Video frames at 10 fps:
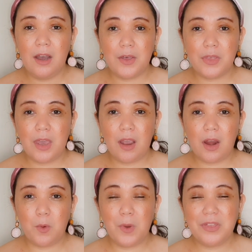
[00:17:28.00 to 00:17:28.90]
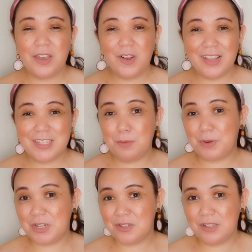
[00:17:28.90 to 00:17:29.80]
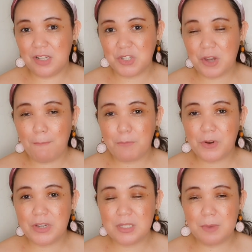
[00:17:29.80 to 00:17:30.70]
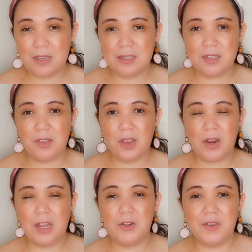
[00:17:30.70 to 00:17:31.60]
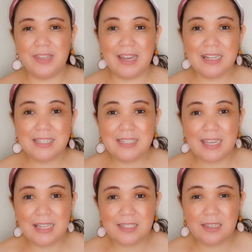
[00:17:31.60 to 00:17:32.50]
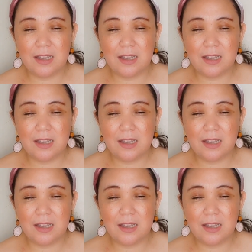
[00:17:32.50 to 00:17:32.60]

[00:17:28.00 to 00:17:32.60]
They are what we call as personal shoppers because they're in the United States.